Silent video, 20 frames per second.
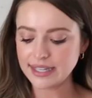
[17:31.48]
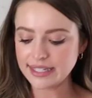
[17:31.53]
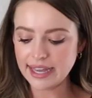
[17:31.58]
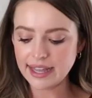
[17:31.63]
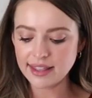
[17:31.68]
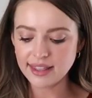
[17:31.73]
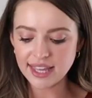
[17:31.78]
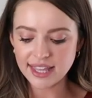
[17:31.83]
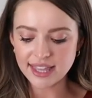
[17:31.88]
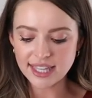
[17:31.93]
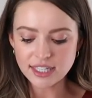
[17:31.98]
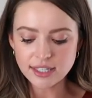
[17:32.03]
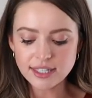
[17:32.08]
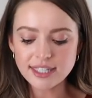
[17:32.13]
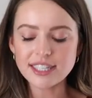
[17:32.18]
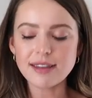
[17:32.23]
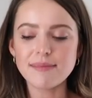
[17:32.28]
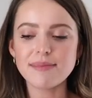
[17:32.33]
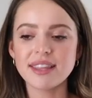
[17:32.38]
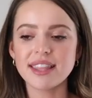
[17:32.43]
Excited, like this
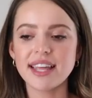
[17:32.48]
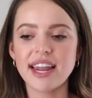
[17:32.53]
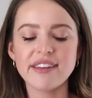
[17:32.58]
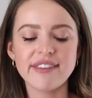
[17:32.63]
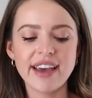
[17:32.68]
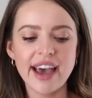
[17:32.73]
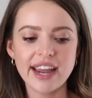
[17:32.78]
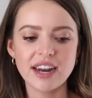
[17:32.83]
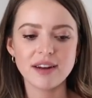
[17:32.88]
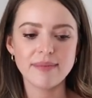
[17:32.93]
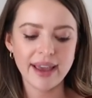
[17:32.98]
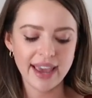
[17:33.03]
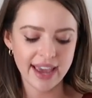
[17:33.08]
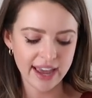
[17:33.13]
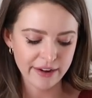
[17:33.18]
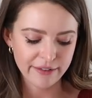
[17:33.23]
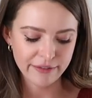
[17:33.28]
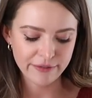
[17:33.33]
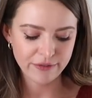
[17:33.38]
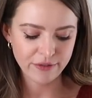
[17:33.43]
is something that I've had in my
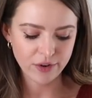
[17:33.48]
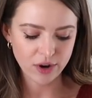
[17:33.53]
head